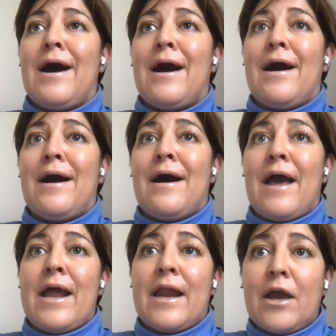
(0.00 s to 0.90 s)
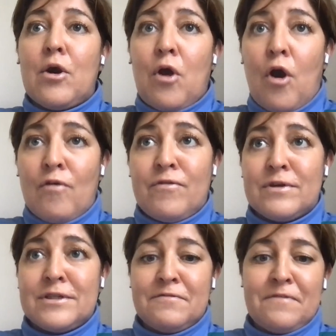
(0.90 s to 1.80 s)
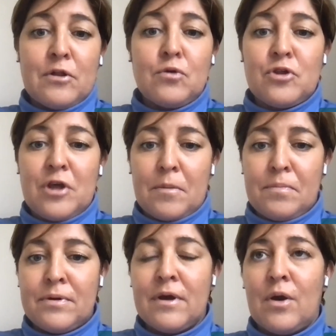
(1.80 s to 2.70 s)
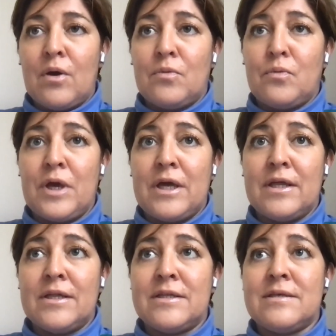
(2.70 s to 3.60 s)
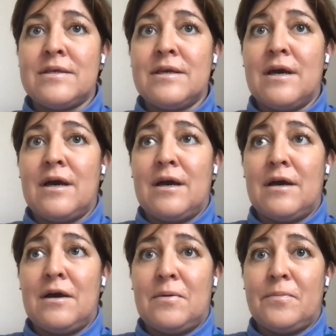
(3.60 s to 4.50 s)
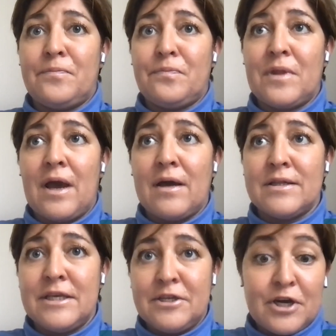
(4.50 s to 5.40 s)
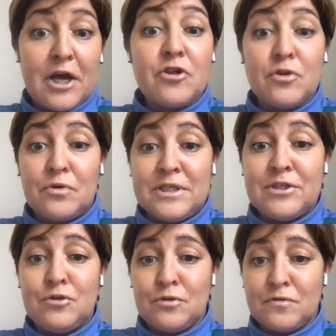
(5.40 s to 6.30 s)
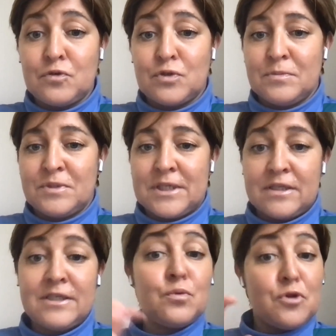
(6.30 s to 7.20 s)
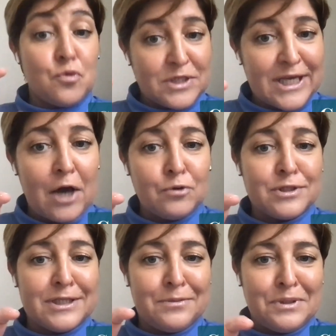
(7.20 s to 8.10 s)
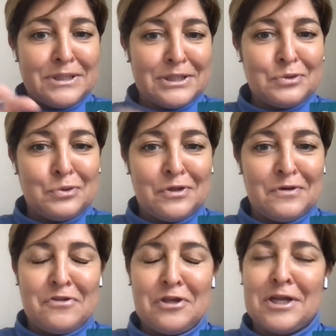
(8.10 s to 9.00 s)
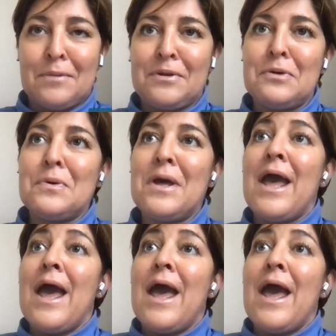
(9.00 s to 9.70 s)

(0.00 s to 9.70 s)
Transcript: And I got offered the fellowship with at the International Institute of Tourism Studies, which was housed at the Business School of GW.